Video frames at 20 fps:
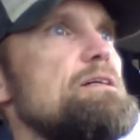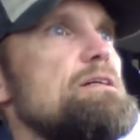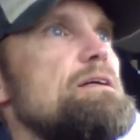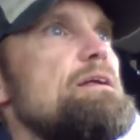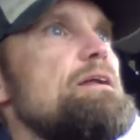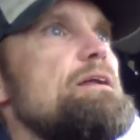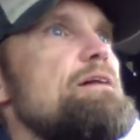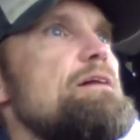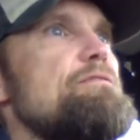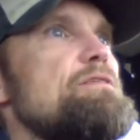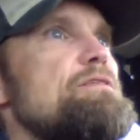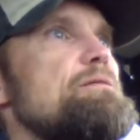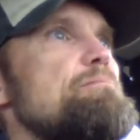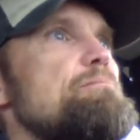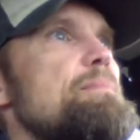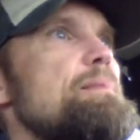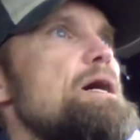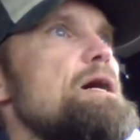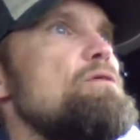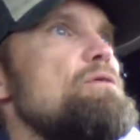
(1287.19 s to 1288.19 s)
and every
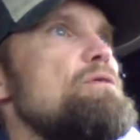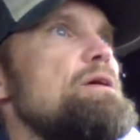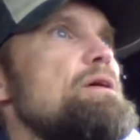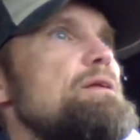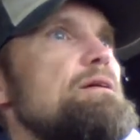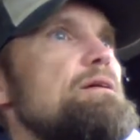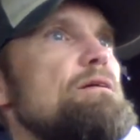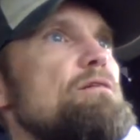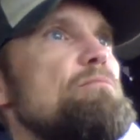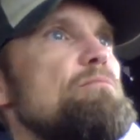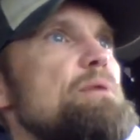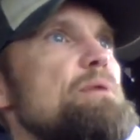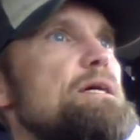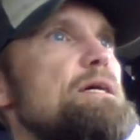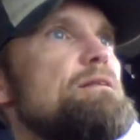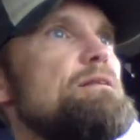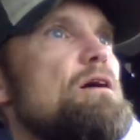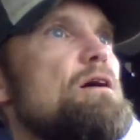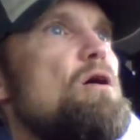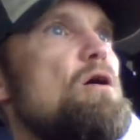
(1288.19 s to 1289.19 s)
mountain and hill made
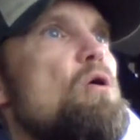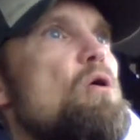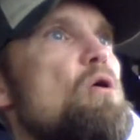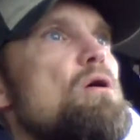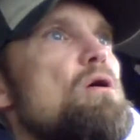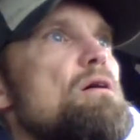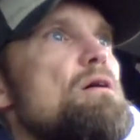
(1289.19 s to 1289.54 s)
low.